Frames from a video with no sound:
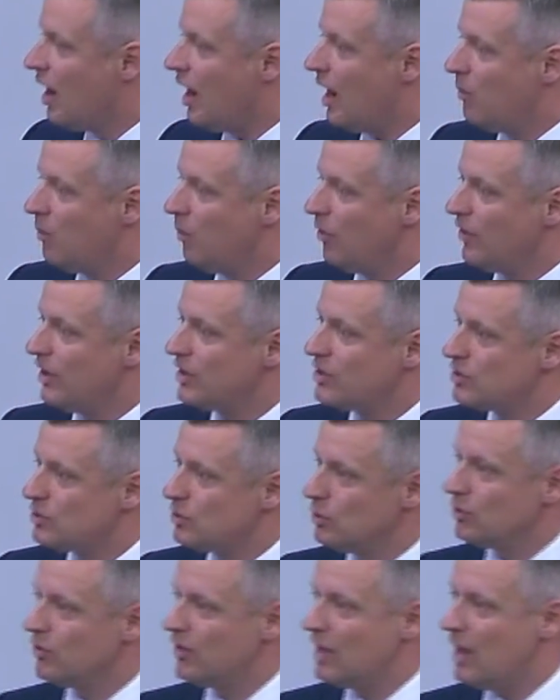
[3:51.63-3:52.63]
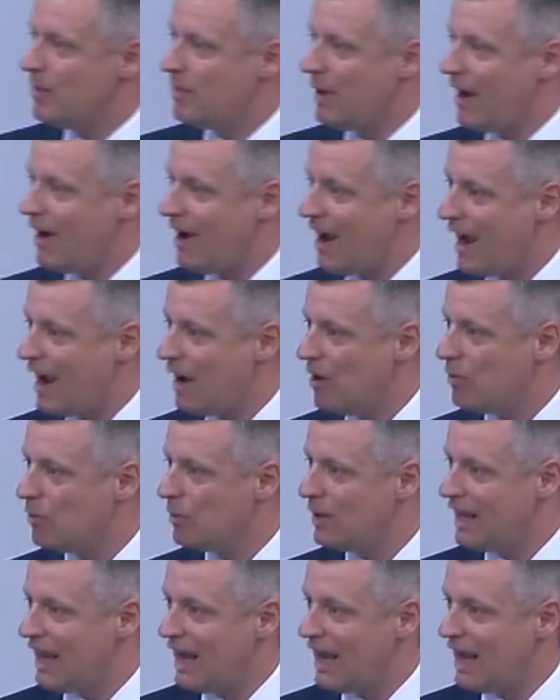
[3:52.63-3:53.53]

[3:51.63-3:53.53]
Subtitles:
I want a story about how we